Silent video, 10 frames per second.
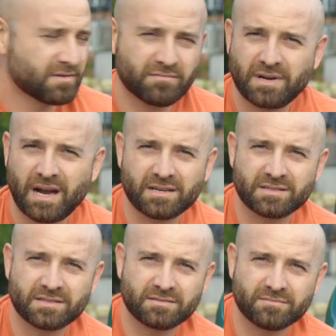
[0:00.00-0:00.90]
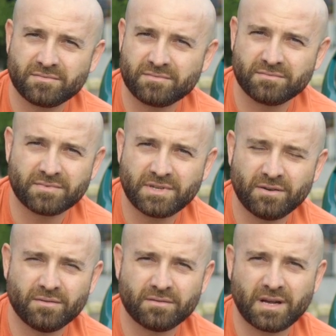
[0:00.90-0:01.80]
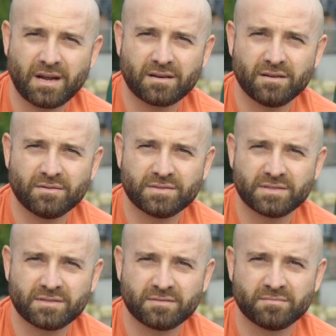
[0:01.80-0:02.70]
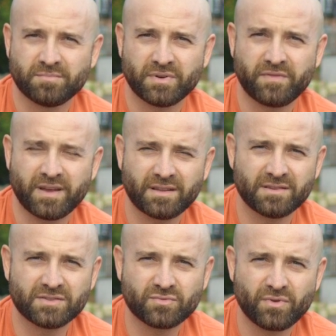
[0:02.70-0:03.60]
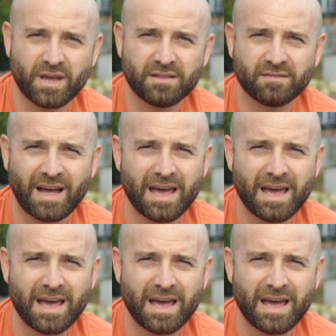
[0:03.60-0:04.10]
car goes perfectly straight,